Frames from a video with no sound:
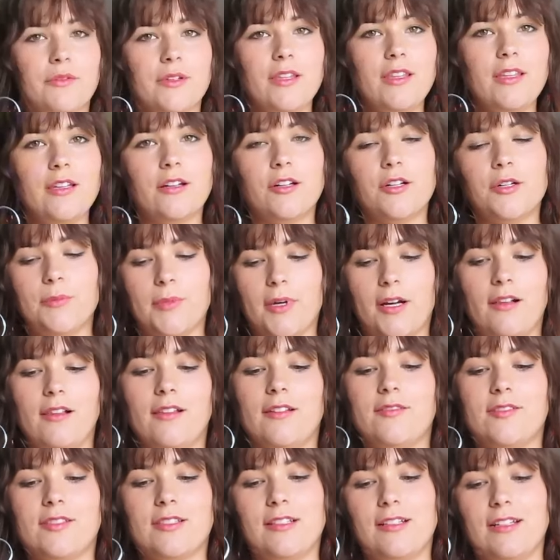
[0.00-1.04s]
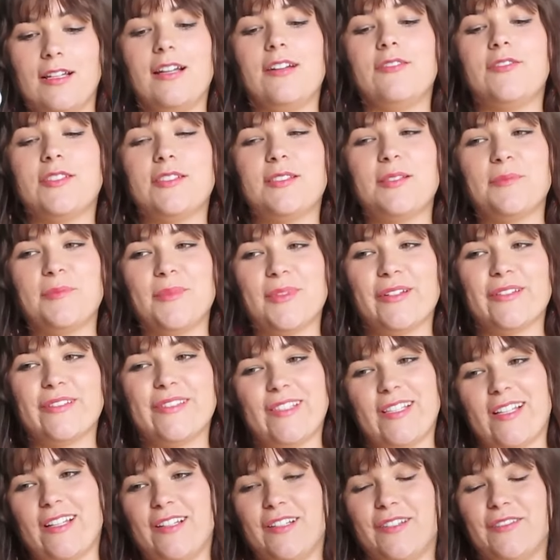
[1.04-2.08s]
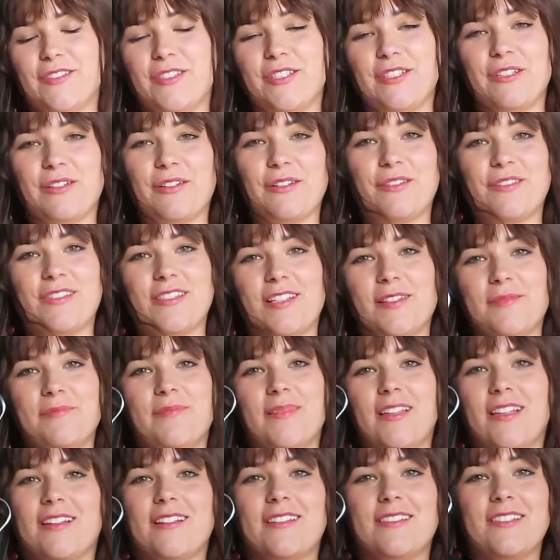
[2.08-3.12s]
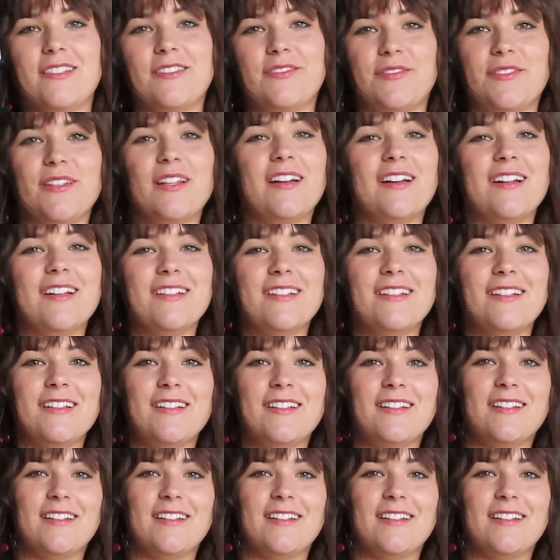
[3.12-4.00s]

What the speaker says: I really hope Olive's gonna have a similar style when she grows up, because if not,